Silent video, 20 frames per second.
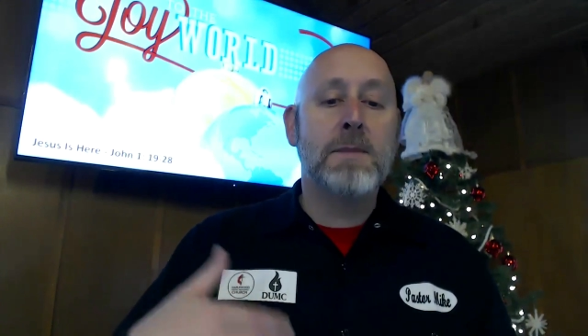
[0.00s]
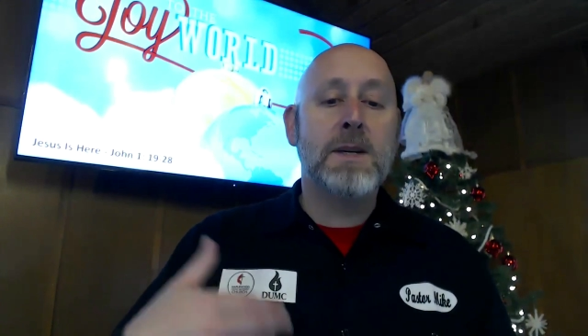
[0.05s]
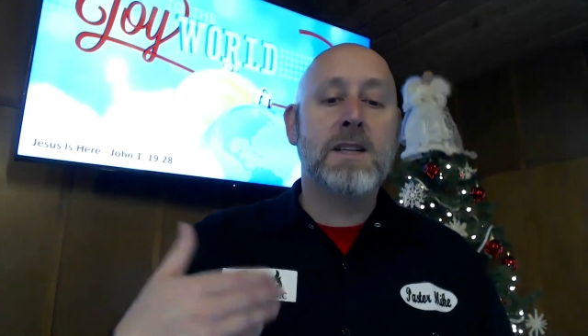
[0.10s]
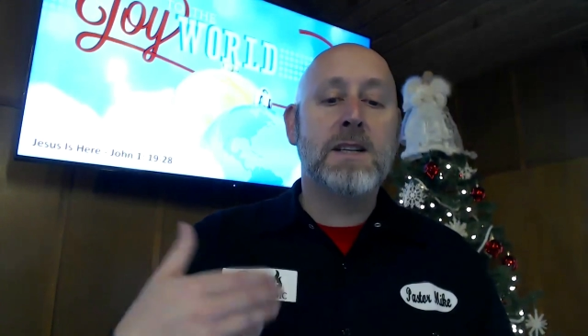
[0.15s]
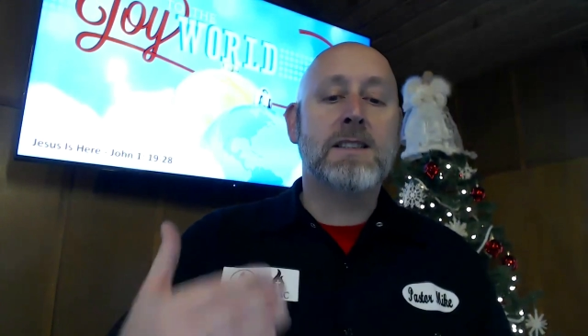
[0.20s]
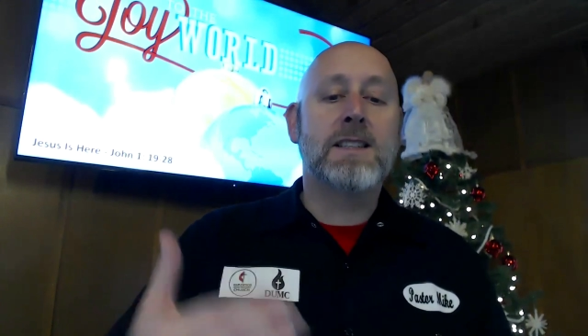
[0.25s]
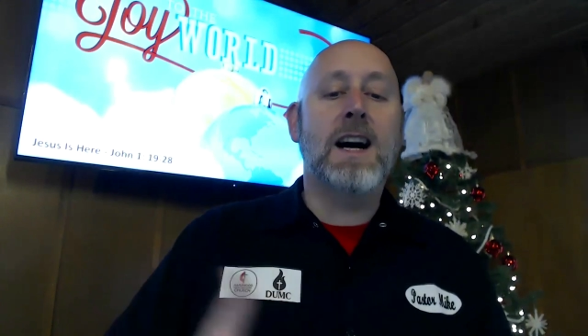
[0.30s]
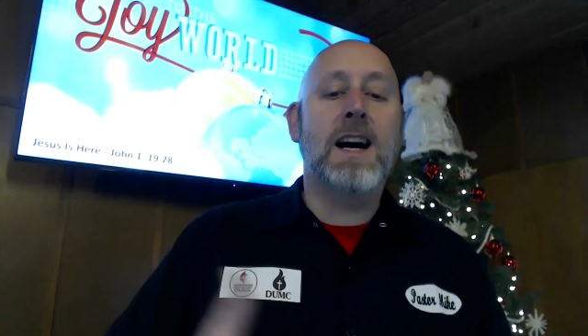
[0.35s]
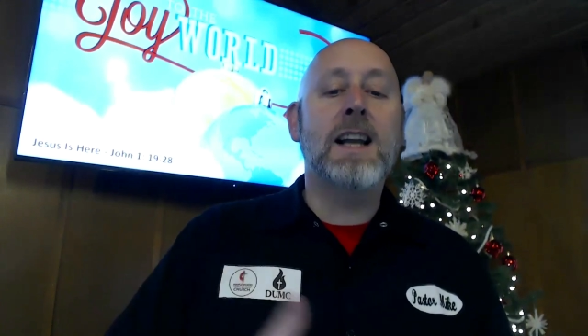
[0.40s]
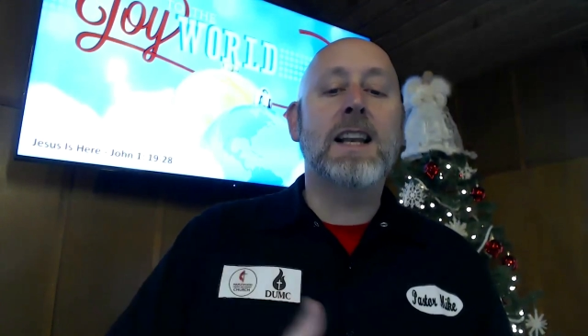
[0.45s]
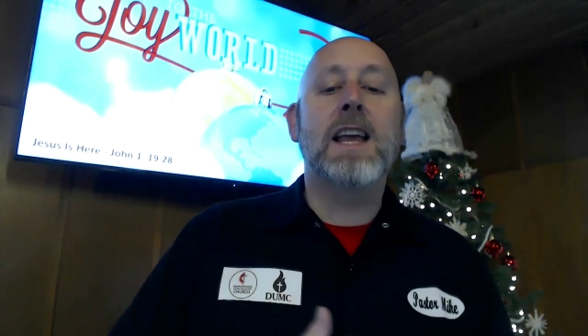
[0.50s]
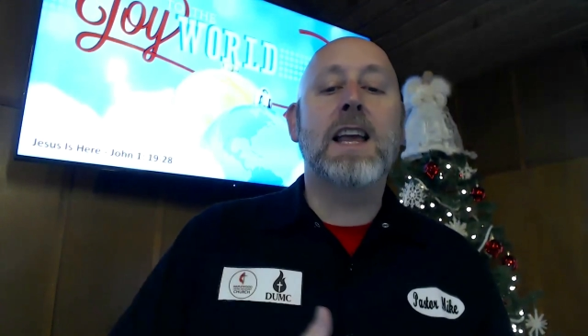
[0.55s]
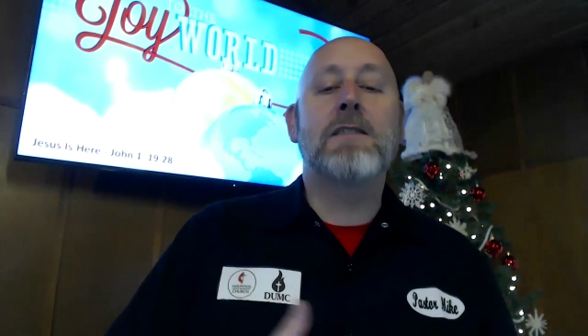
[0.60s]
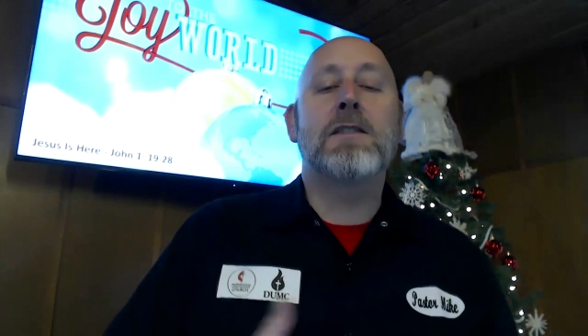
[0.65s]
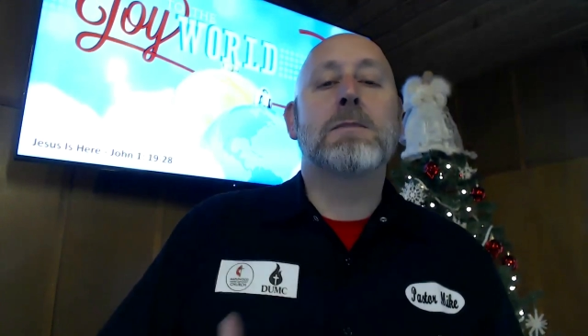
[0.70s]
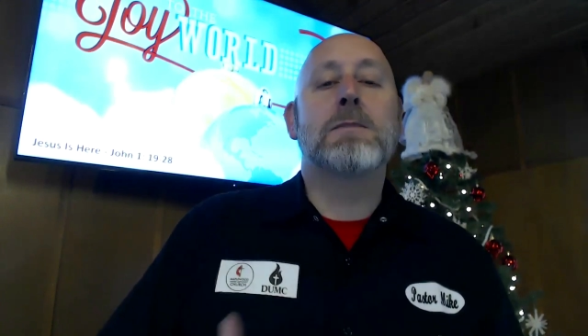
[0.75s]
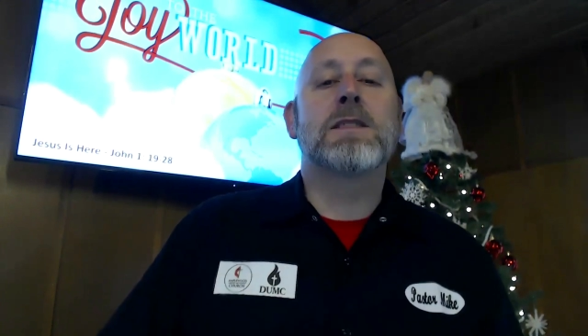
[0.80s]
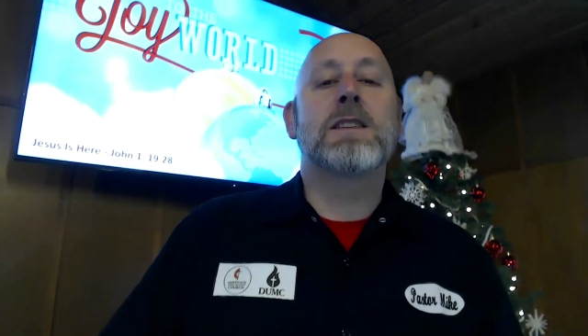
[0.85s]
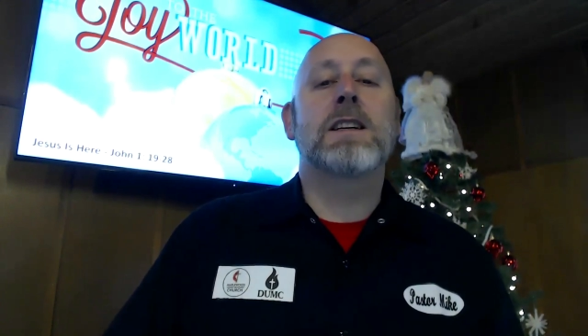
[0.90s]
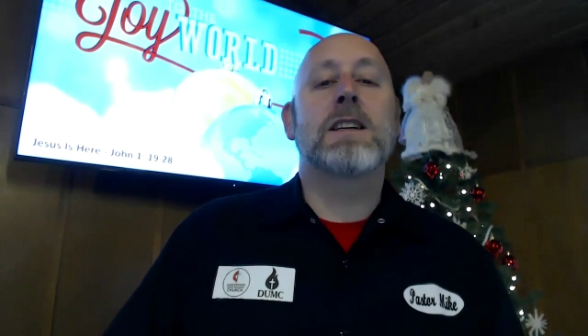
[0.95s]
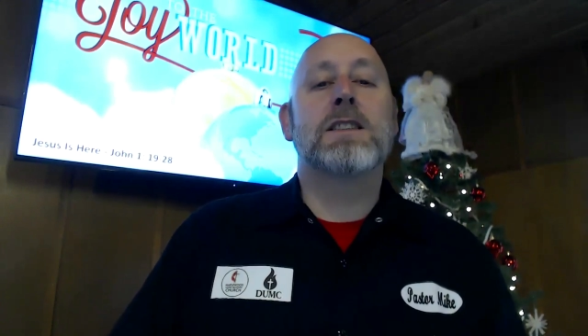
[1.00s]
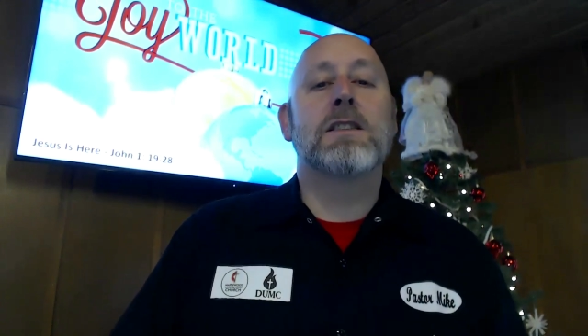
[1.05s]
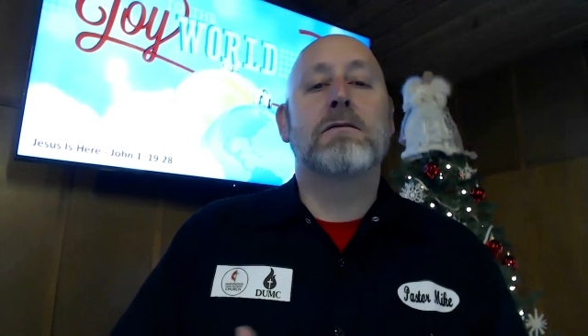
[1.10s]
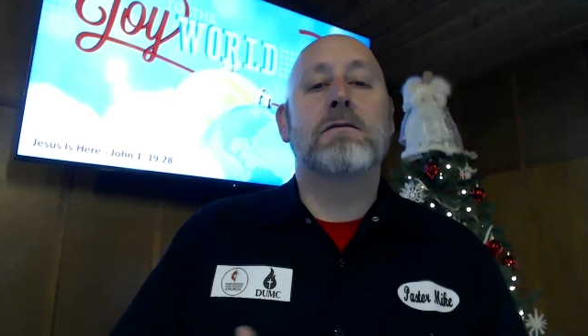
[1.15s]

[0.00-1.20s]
because God gave him such a